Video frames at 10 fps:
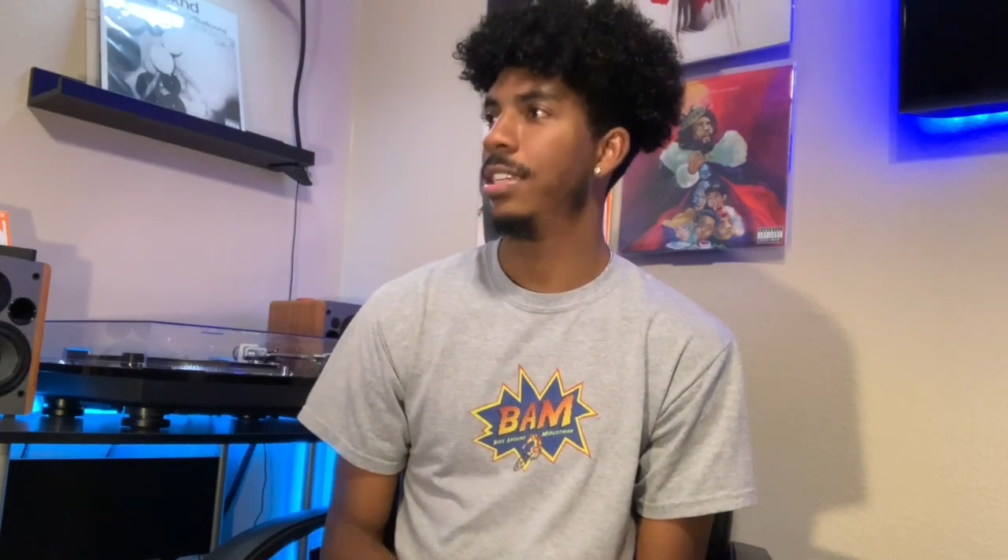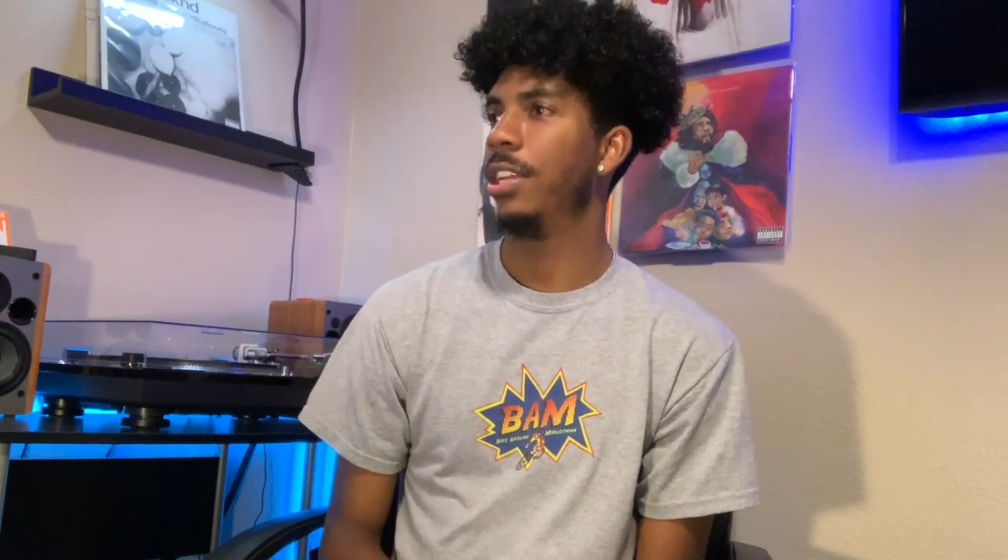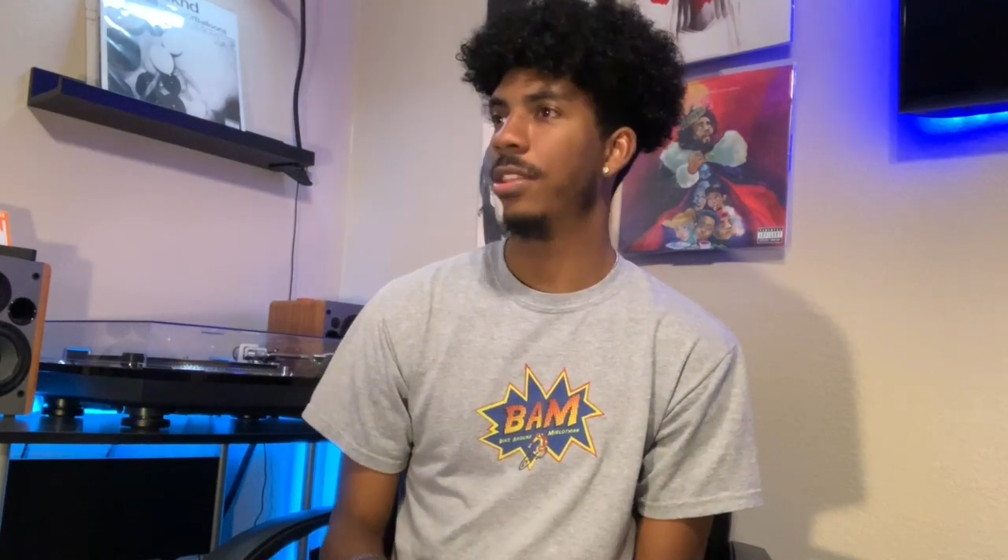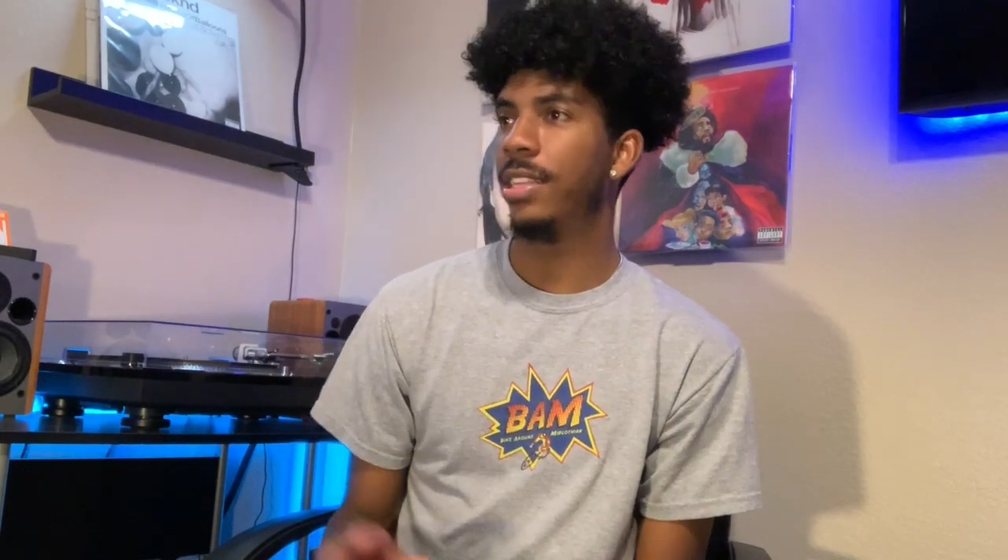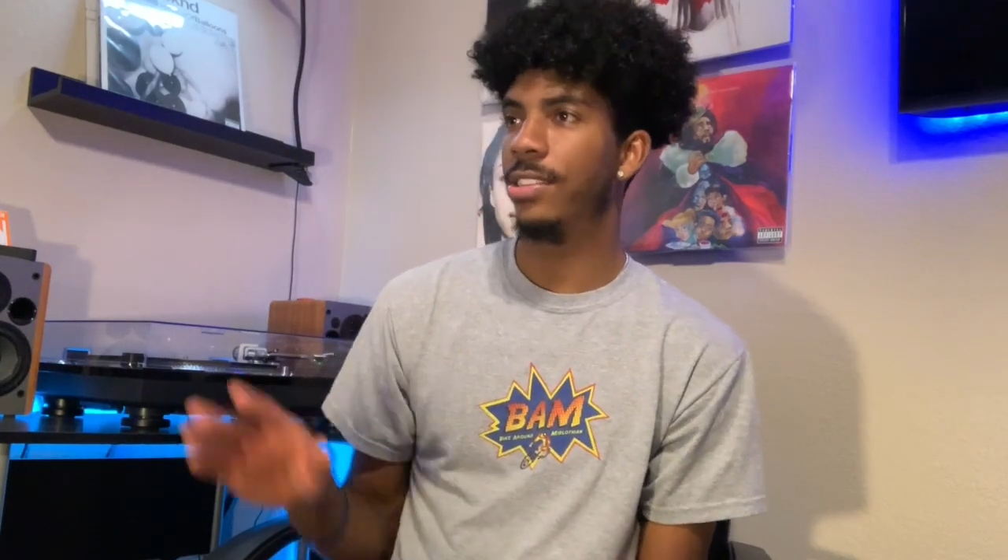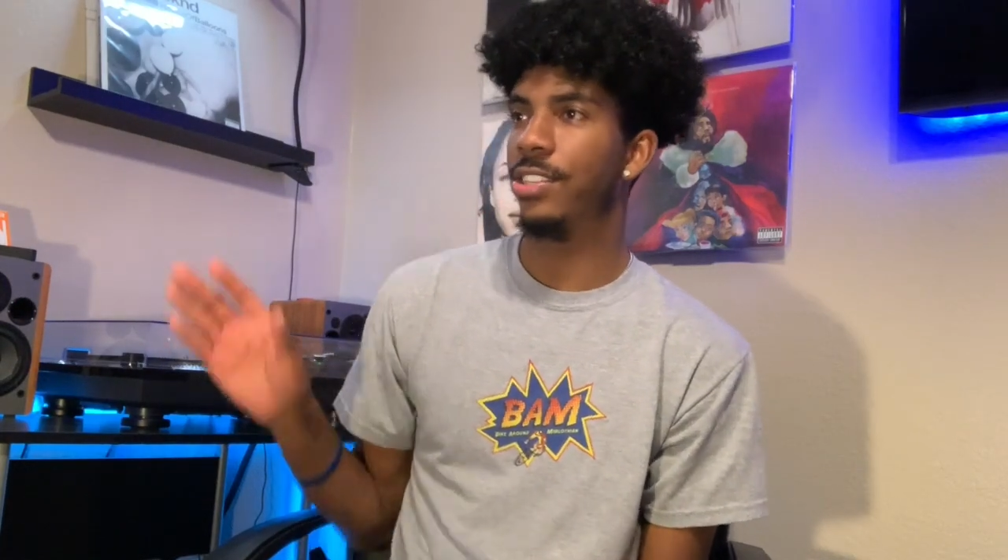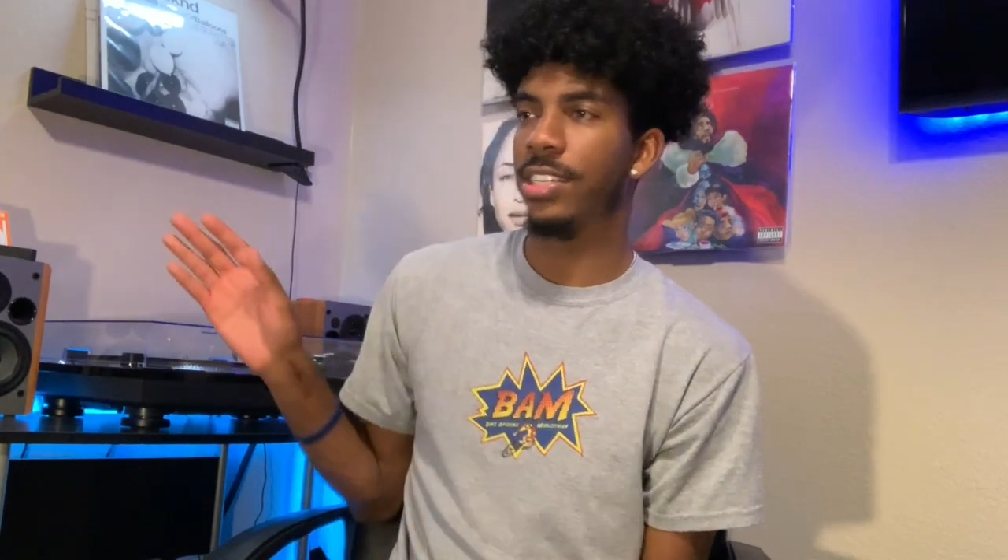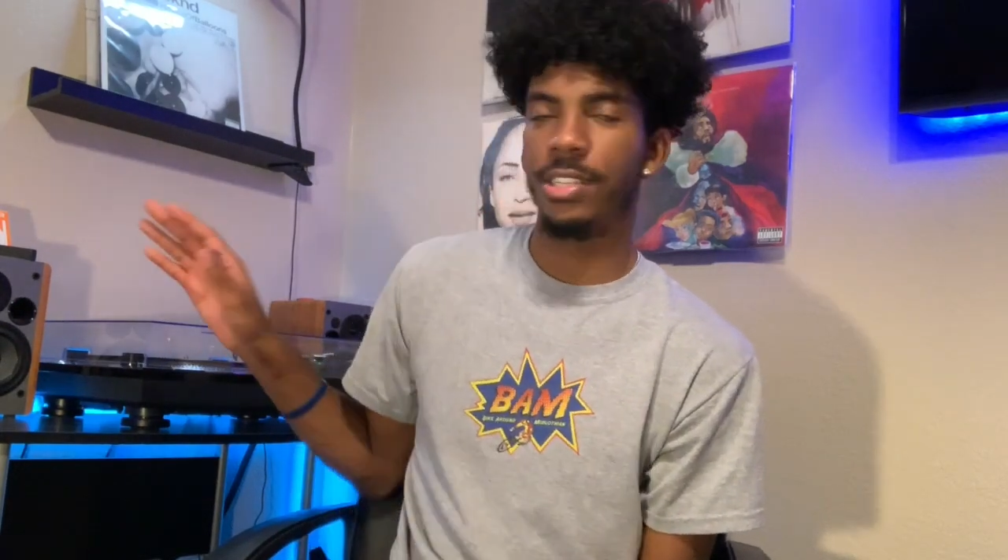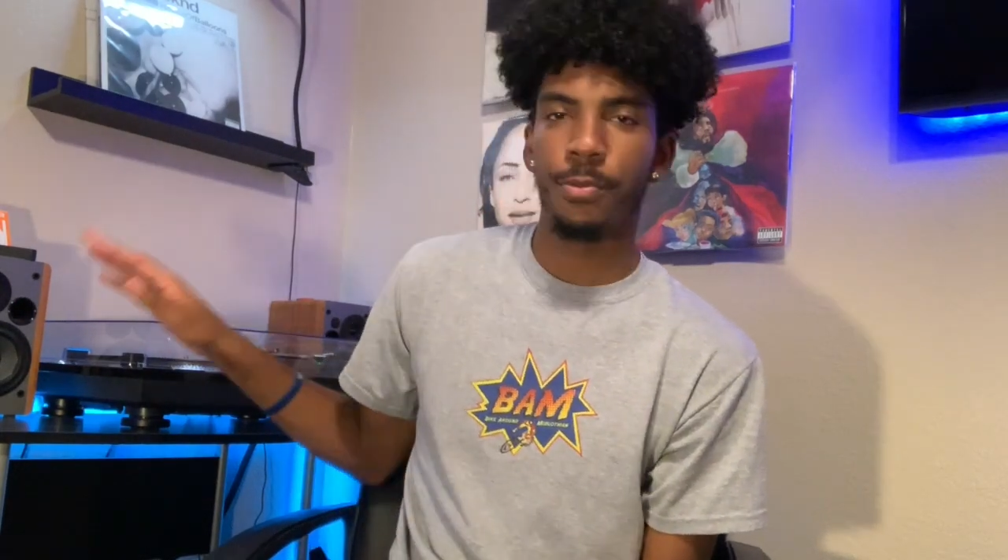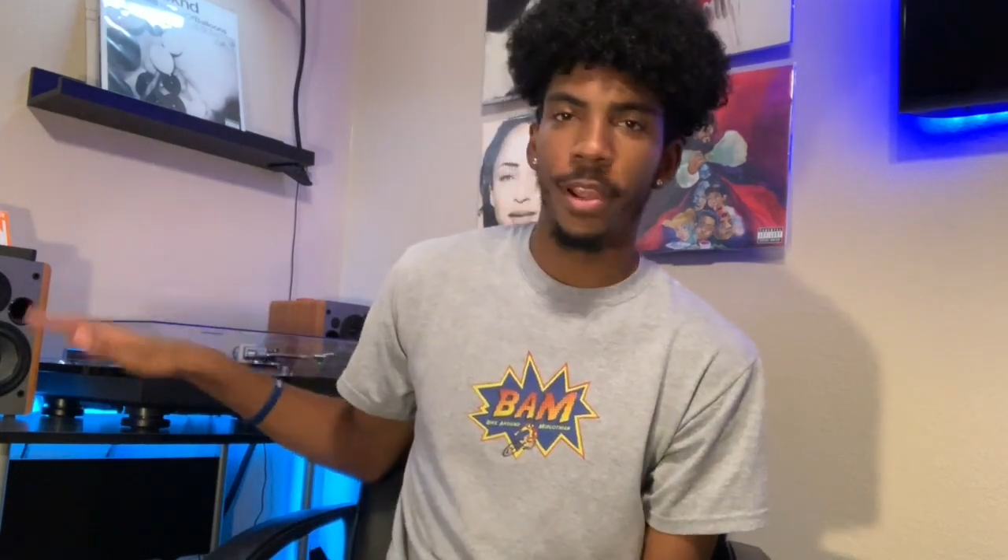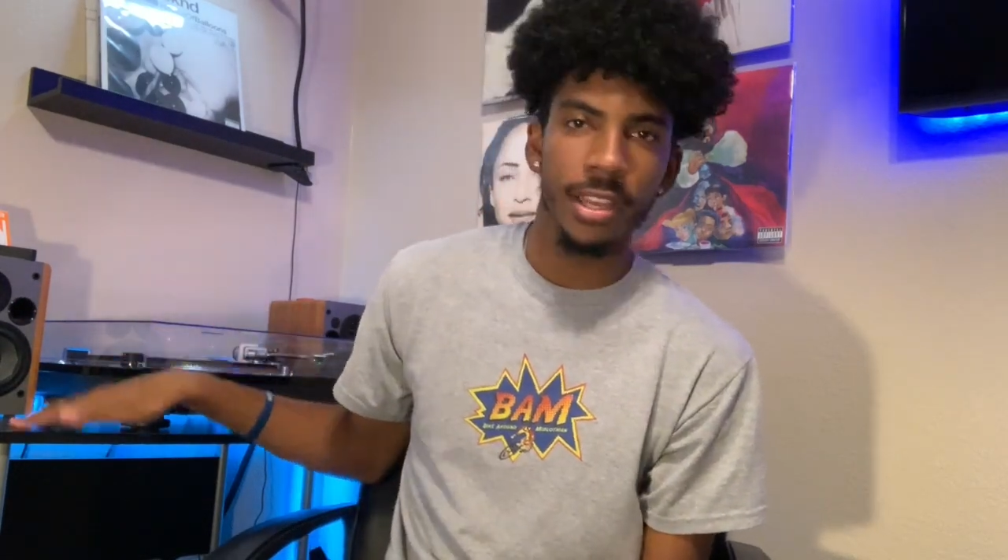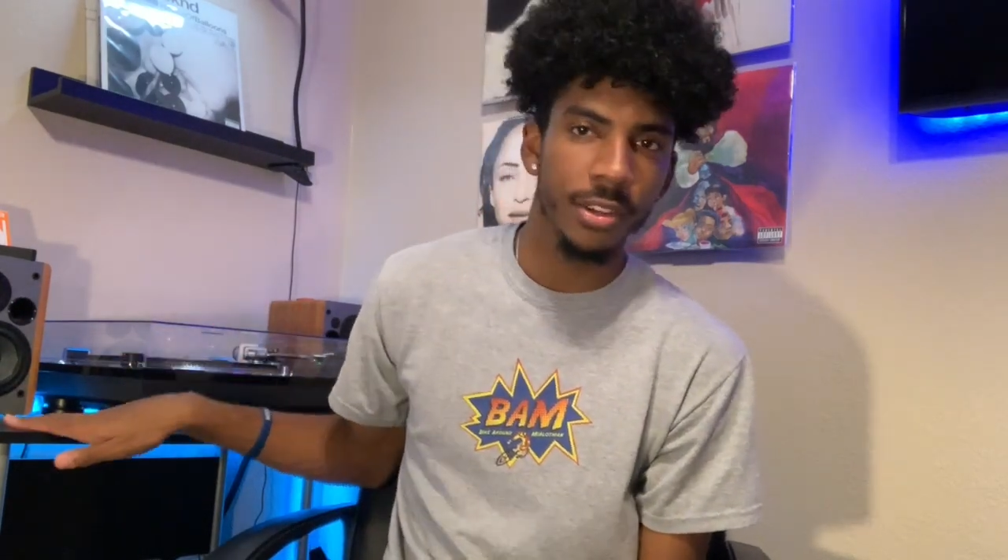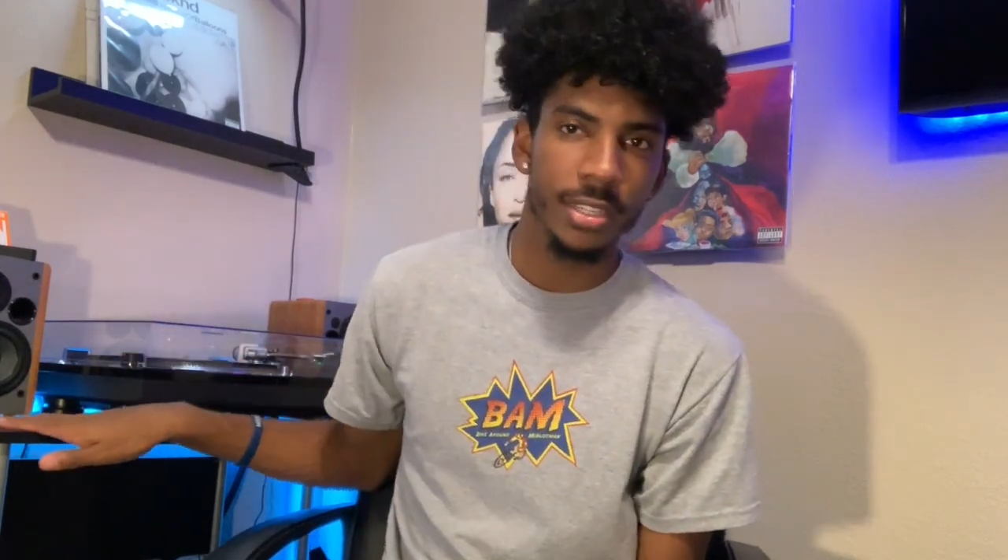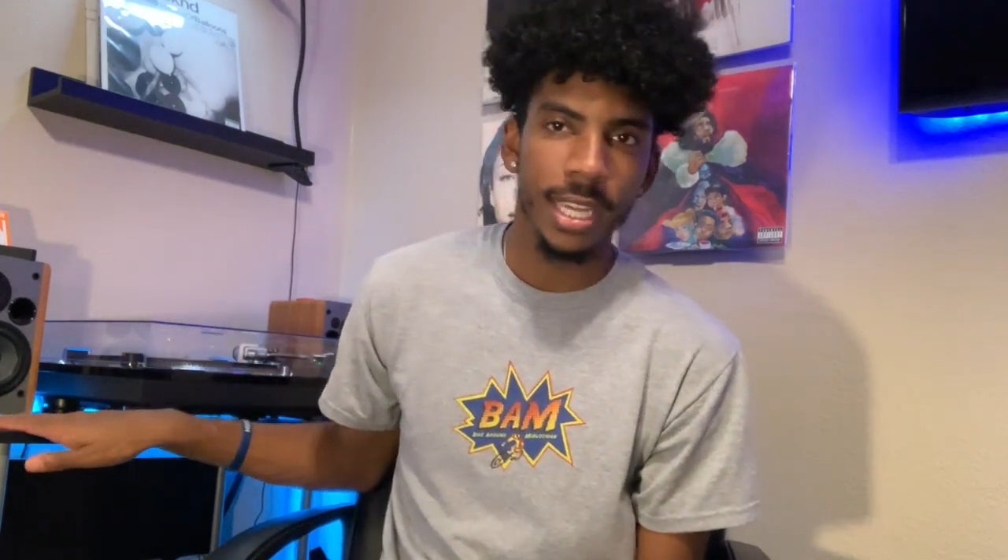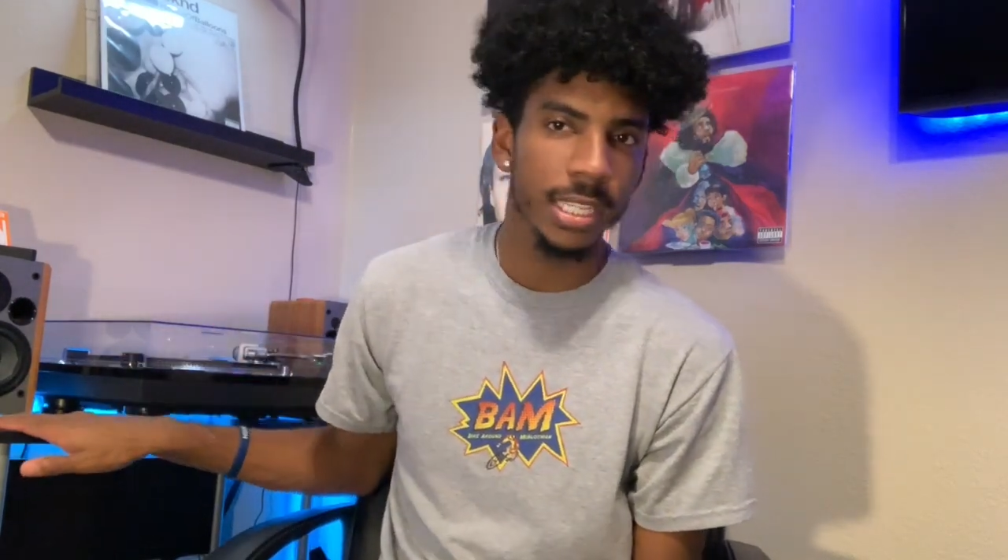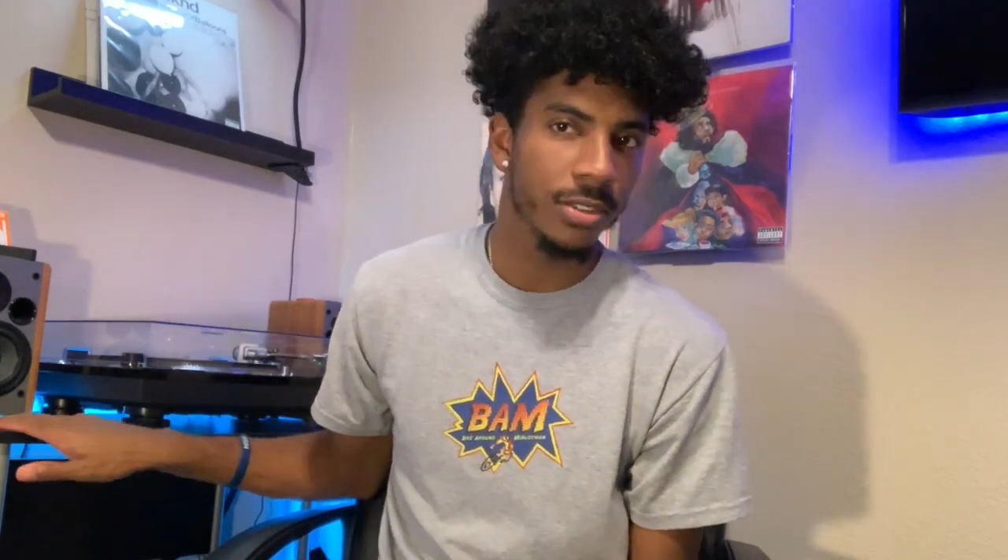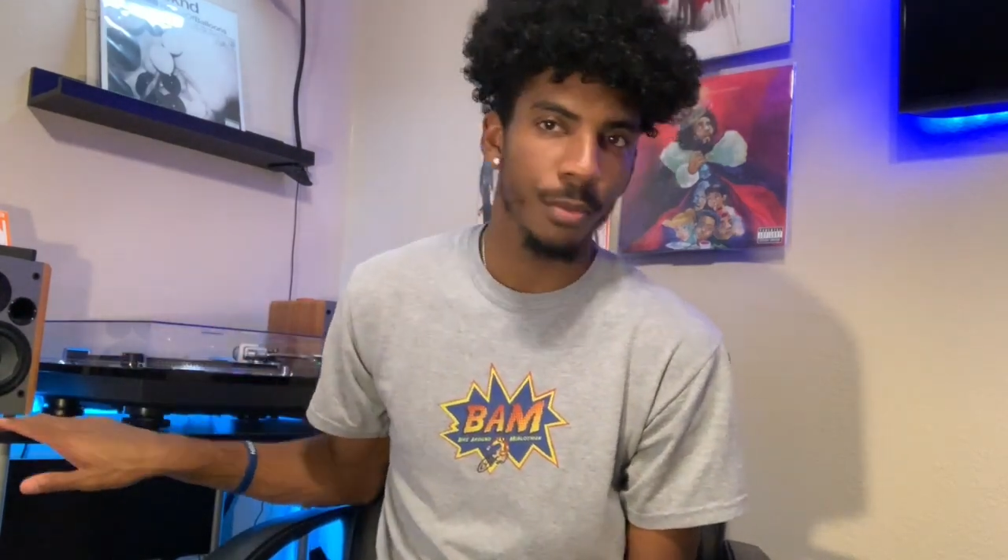You know, this is just a regular desk